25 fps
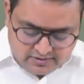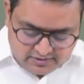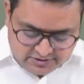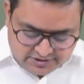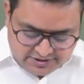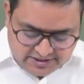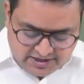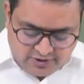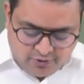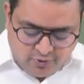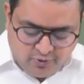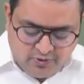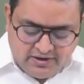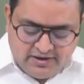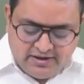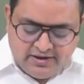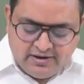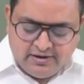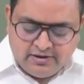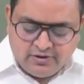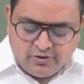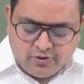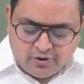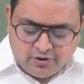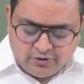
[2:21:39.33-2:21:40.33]

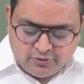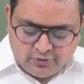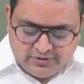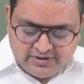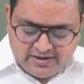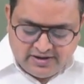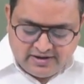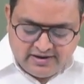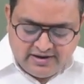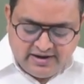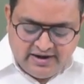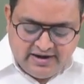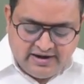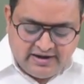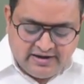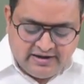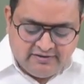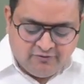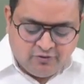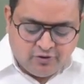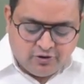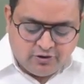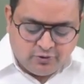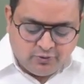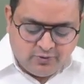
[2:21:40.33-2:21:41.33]
shareholder or to their
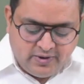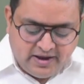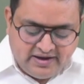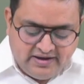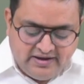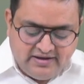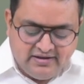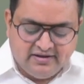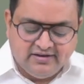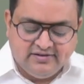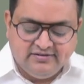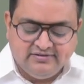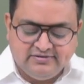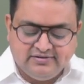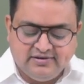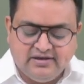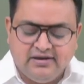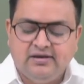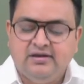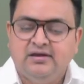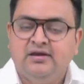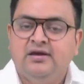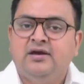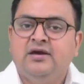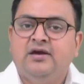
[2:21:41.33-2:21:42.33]
relative or to any
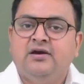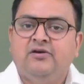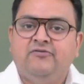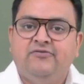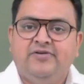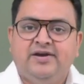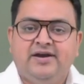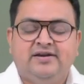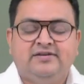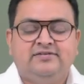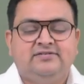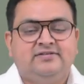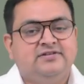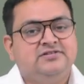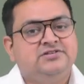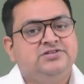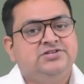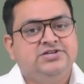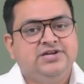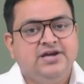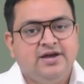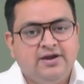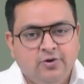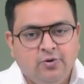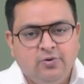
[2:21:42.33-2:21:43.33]
concern where such
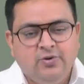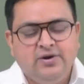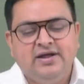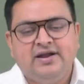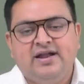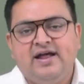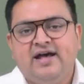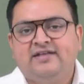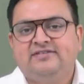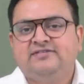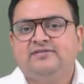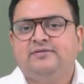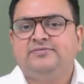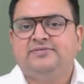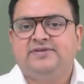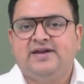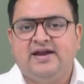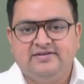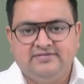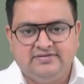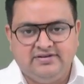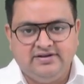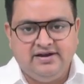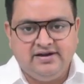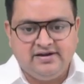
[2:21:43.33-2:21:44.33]
shareholder has
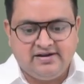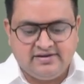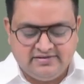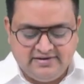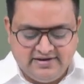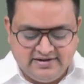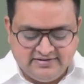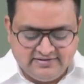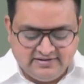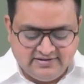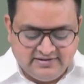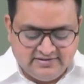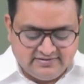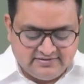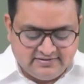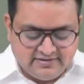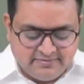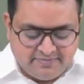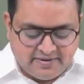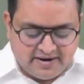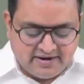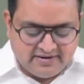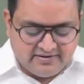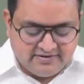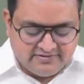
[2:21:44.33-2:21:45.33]
substantial interest, let's say this is
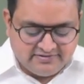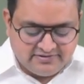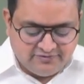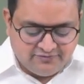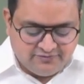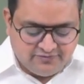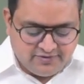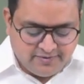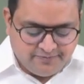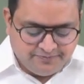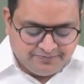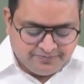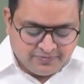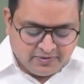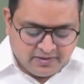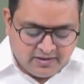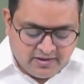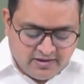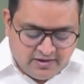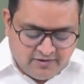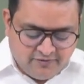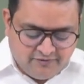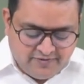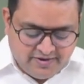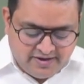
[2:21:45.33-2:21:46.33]
a partnership firm
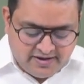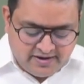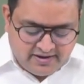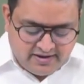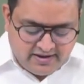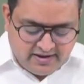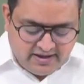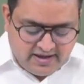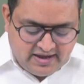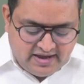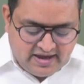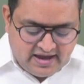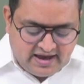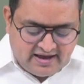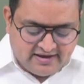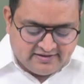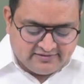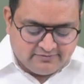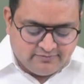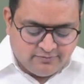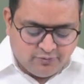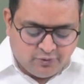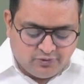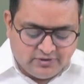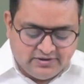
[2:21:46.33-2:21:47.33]
where A
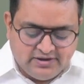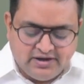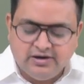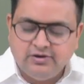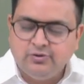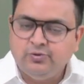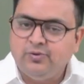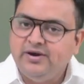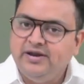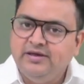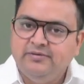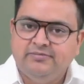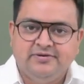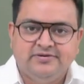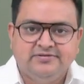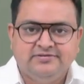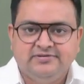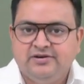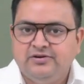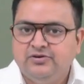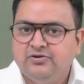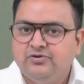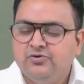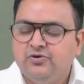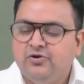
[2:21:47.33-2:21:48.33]
has more than
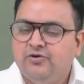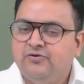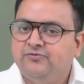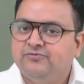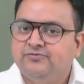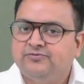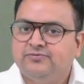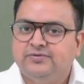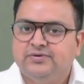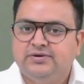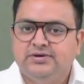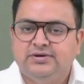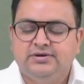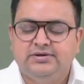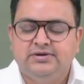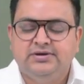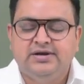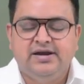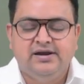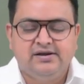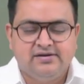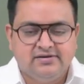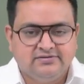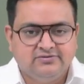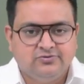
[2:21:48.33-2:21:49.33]
20% of
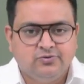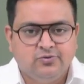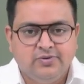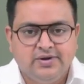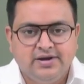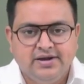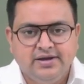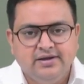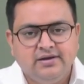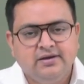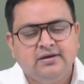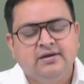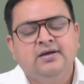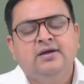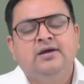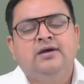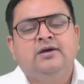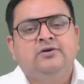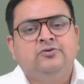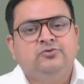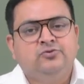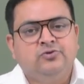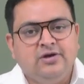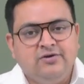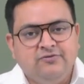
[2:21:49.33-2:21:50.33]
interest over here.
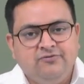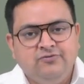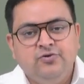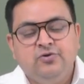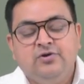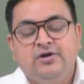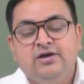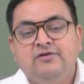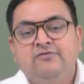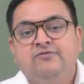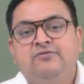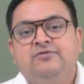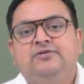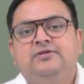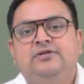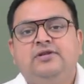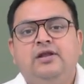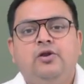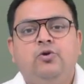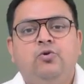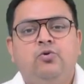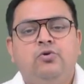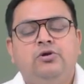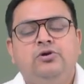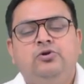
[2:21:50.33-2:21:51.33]
So if you give
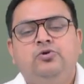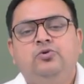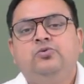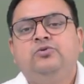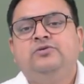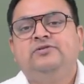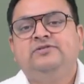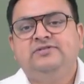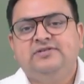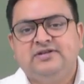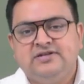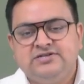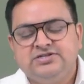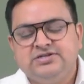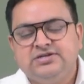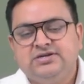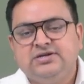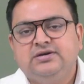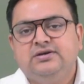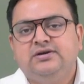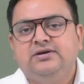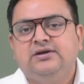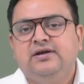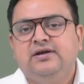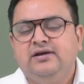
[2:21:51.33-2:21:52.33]
the loan to
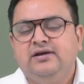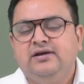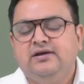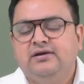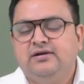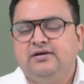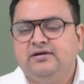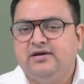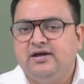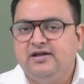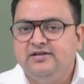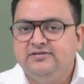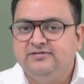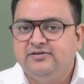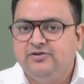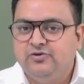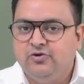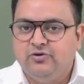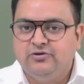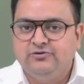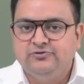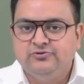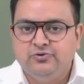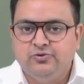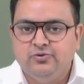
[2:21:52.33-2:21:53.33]
such a concern
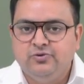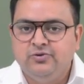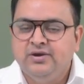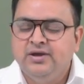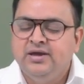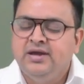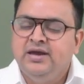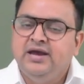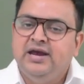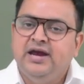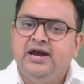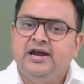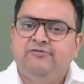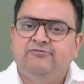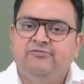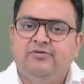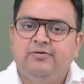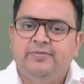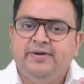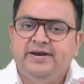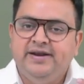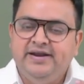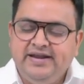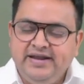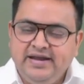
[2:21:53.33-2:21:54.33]
also, it
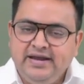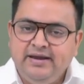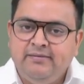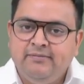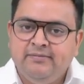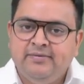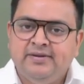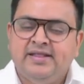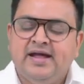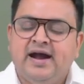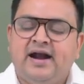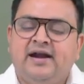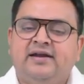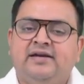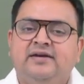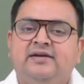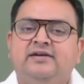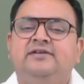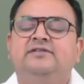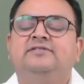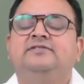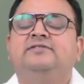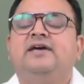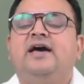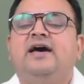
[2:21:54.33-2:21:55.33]
will be deemed that
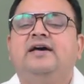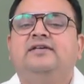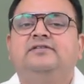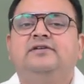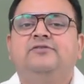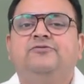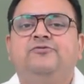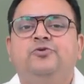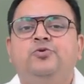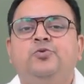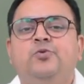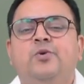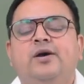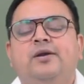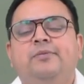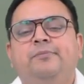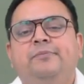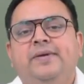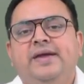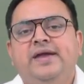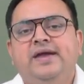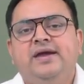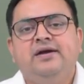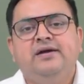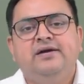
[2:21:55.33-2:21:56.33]
is as if you are
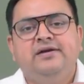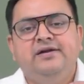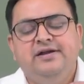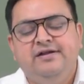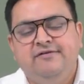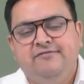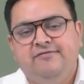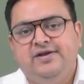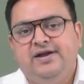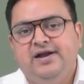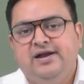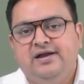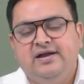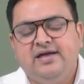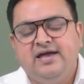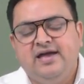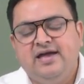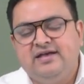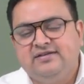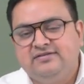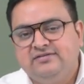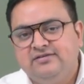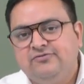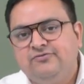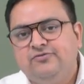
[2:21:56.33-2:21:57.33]
paying dividend,
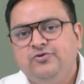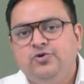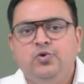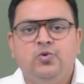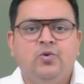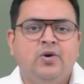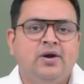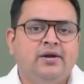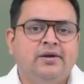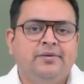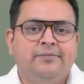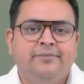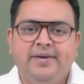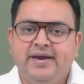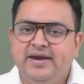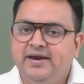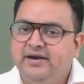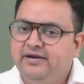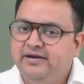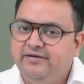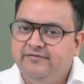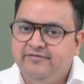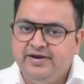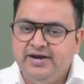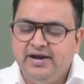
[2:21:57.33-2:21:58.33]
and it
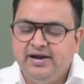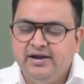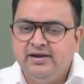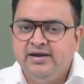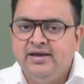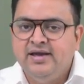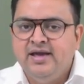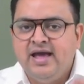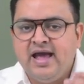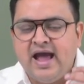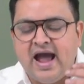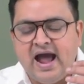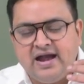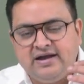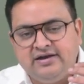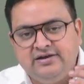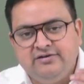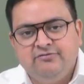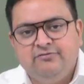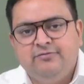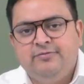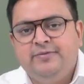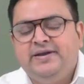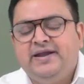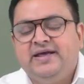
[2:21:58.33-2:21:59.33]
will
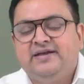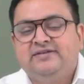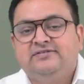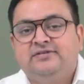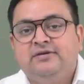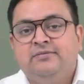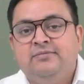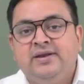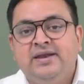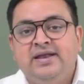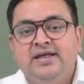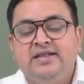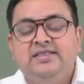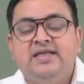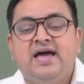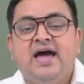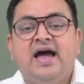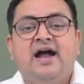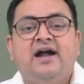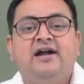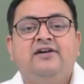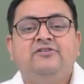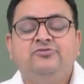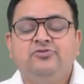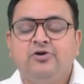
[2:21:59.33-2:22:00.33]
be taxable in the
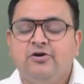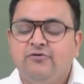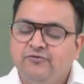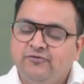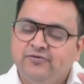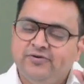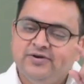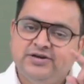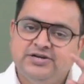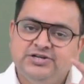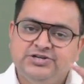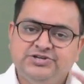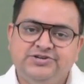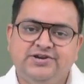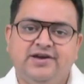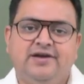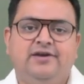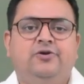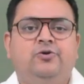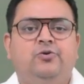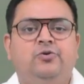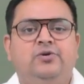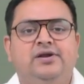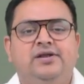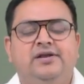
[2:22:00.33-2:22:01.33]
hands of
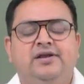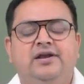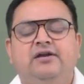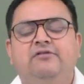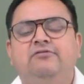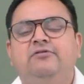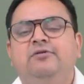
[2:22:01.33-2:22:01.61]
shareholder.